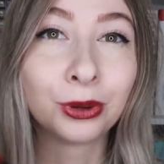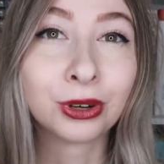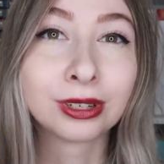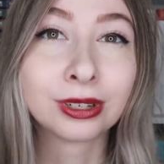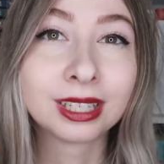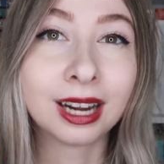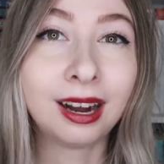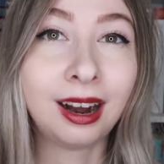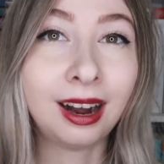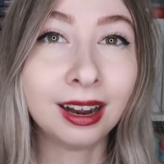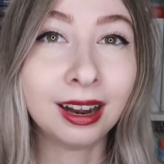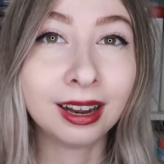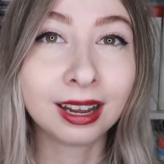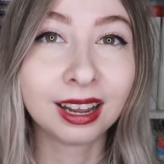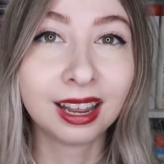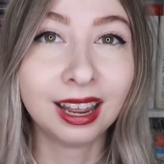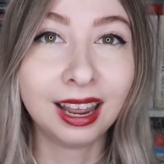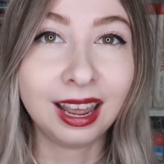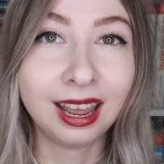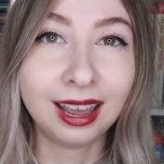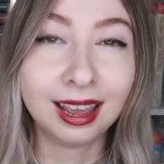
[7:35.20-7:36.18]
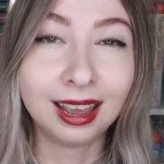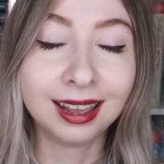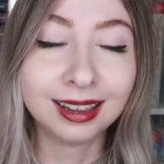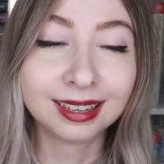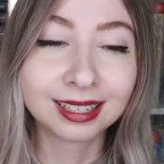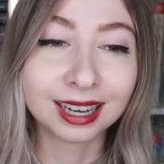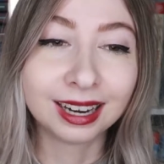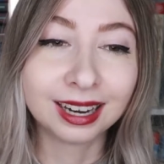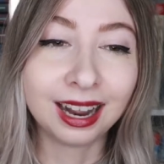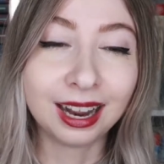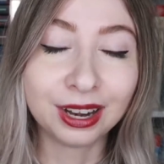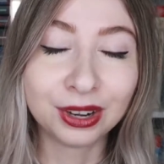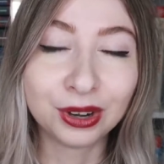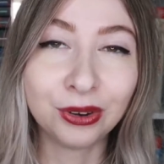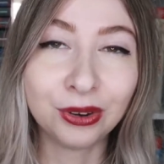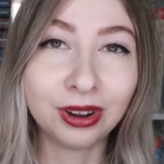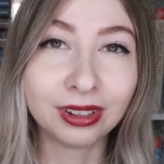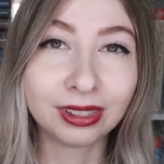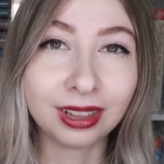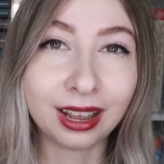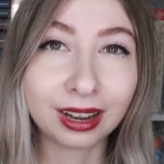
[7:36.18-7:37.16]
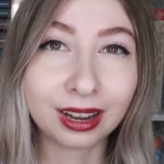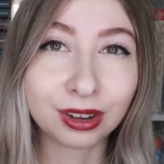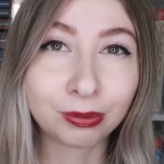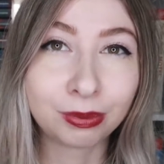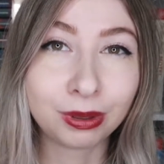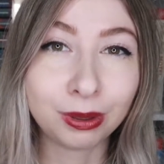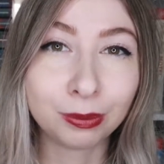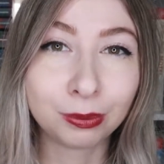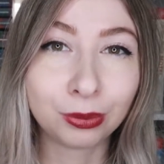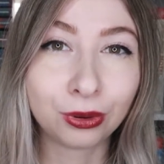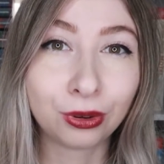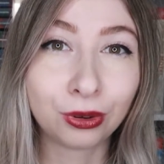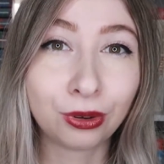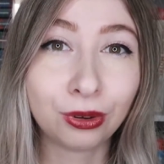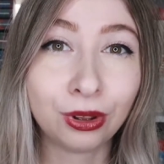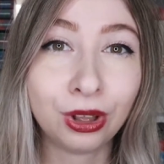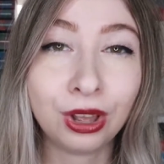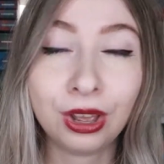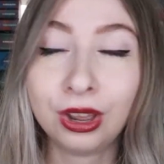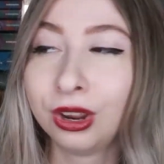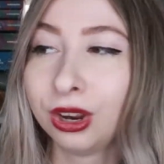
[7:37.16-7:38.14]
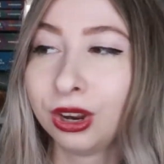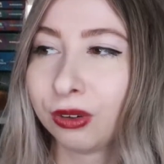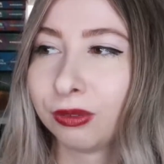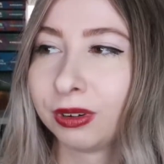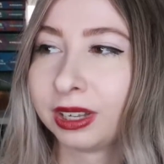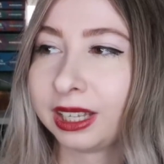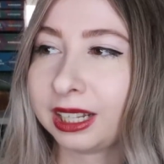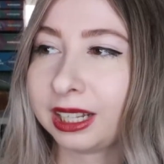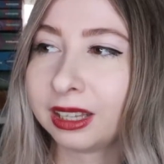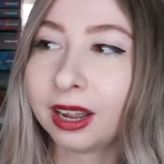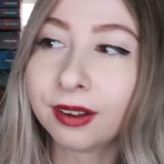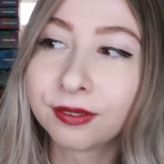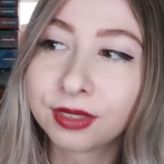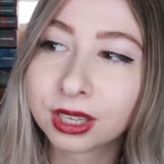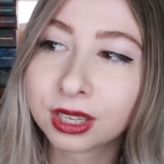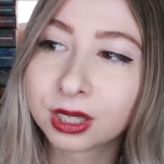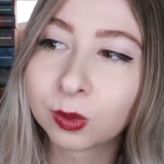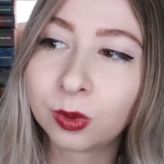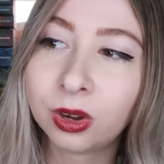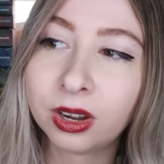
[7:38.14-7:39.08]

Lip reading: BookTok, and I know a lot of people really love this